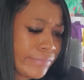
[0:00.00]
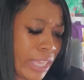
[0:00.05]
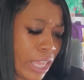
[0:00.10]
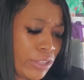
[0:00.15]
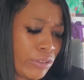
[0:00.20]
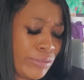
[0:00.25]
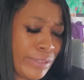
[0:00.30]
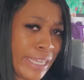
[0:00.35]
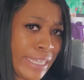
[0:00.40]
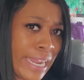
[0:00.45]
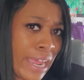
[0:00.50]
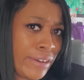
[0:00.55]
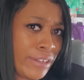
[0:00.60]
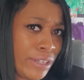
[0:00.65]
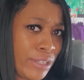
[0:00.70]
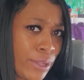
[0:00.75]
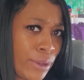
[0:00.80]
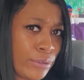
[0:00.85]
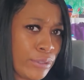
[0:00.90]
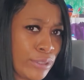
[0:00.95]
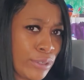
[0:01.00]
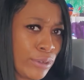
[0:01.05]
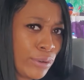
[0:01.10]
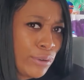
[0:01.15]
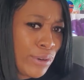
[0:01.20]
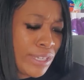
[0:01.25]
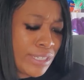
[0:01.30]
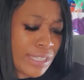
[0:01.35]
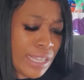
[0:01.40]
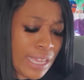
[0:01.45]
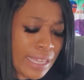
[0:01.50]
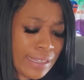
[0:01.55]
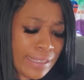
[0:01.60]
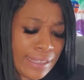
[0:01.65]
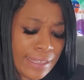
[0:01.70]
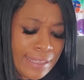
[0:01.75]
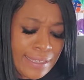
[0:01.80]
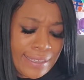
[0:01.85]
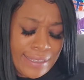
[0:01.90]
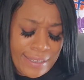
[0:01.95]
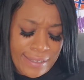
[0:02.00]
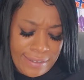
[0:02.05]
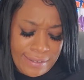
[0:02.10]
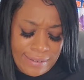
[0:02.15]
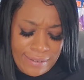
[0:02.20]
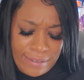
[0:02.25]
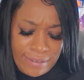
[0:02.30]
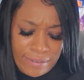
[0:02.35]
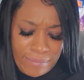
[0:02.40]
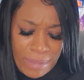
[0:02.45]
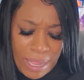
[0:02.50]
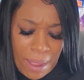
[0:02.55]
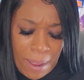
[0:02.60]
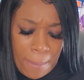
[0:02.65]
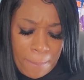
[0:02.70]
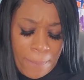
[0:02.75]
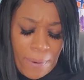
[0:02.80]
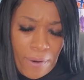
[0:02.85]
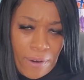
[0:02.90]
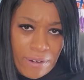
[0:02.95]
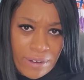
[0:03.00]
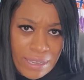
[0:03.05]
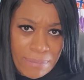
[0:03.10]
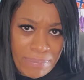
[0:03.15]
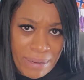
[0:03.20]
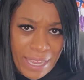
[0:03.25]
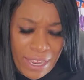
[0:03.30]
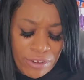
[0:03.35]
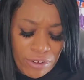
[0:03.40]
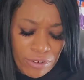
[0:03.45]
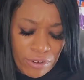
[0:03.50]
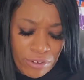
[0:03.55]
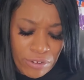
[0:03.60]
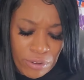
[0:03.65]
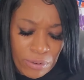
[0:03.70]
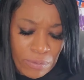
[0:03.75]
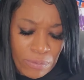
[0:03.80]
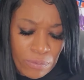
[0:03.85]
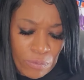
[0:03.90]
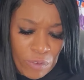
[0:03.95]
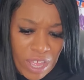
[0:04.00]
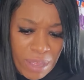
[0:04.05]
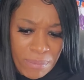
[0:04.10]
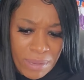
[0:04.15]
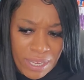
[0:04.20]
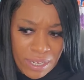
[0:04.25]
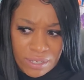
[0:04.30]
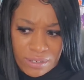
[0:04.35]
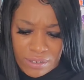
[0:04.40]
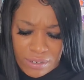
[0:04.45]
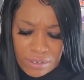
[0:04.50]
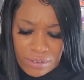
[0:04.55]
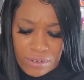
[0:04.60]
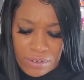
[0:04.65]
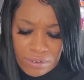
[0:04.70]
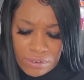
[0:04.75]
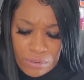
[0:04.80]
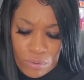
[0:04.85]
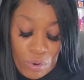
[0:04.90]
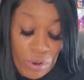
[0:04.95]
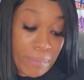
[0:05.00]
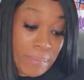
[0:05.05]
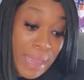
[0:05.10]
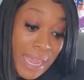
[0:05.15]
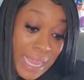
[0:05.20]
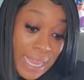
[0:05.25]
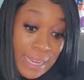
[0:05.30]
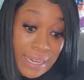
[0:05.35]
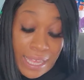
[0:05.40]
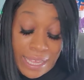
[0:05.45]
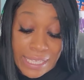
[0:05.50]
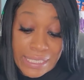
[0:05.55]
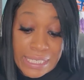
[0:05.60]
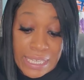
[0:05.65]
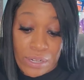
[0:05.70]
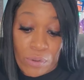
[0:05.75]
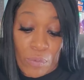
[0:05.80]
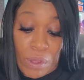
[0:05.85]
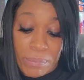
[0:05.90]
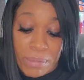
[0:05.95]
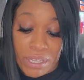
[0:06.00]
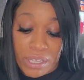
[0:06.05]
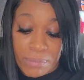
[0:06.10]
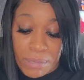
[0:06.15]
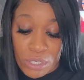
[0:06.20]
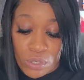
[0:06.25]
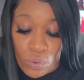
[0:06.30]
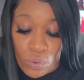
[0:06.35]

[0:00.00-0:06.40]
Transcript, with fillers: And you get out and close the doors like, party planner or your woman or man? Like I said, a woman could be